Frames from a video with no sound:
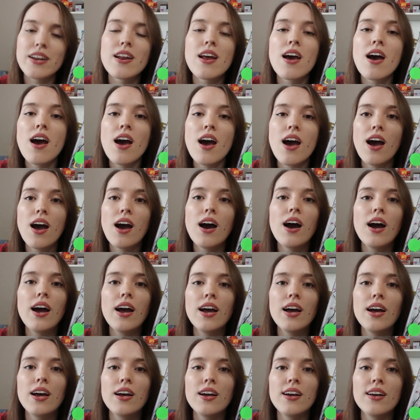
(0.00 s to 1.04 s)
it.
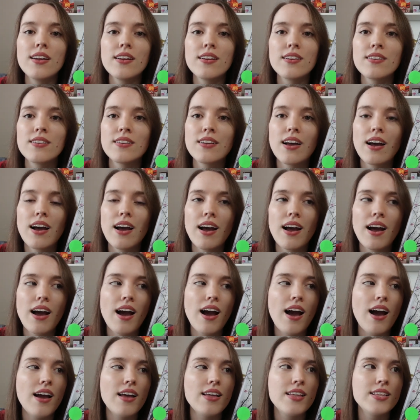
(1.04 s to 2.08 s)
And
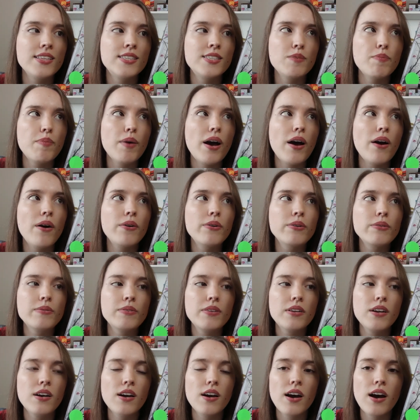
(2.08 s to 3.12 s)
it's
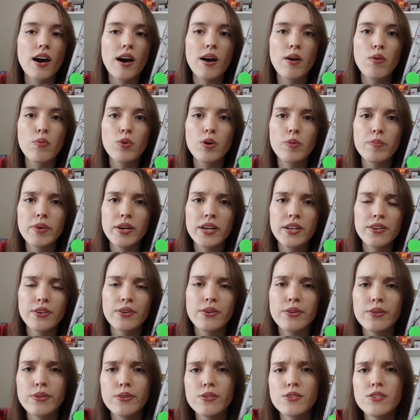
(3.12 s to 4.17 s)
about a
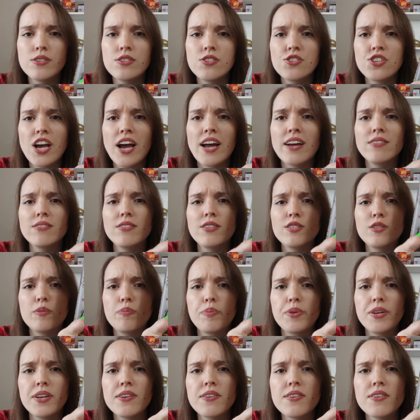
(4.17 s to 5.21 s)
woman whose child
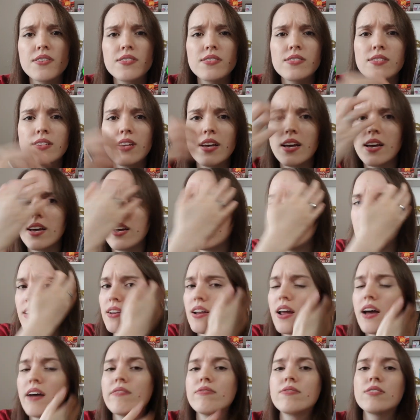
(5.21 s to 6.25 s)
disappears,
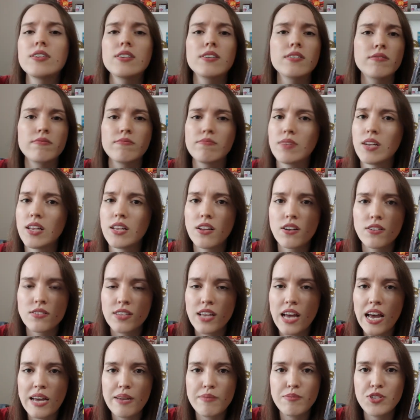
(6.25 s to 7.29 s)
and after a long
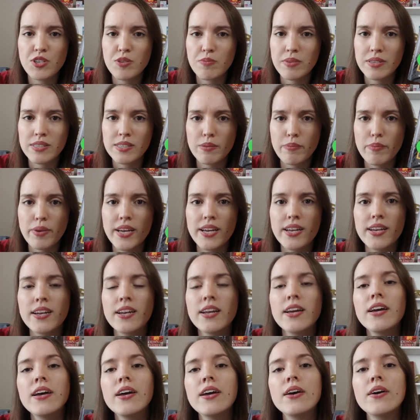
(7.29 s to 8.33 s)
time she meets a
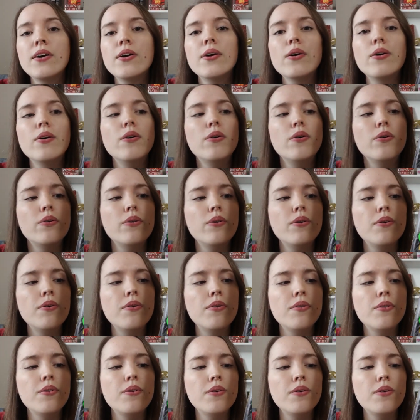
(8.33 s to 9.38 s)
man
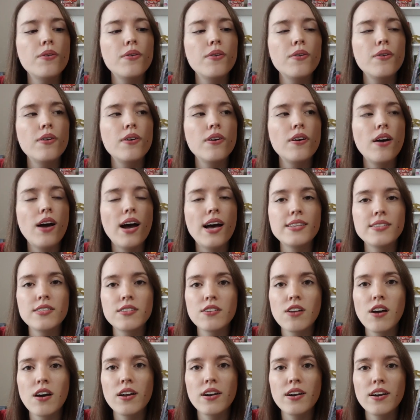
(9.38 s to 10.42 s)
who has
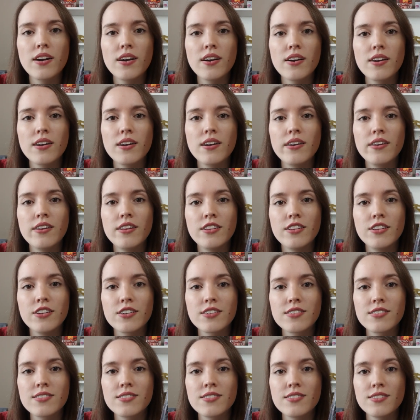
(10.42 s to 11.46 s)
a daughter who
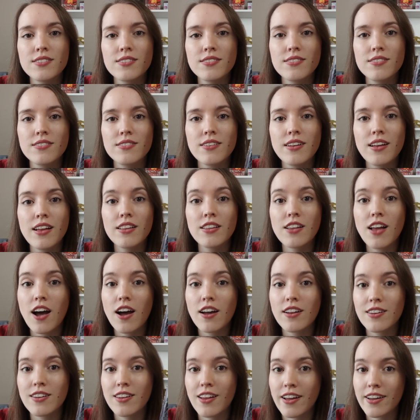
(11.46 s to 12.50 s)
looks a
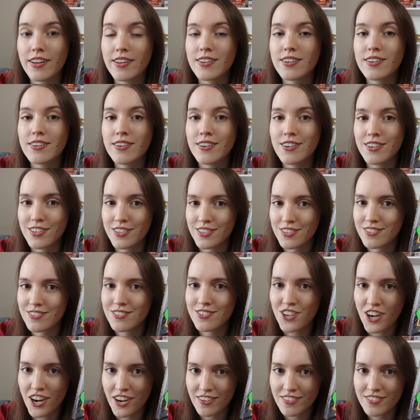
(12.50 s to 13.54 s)
lot like her
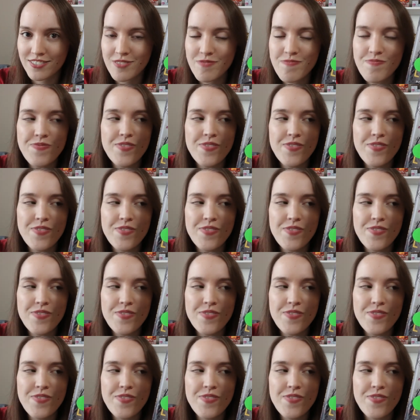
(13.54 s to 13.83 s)
child.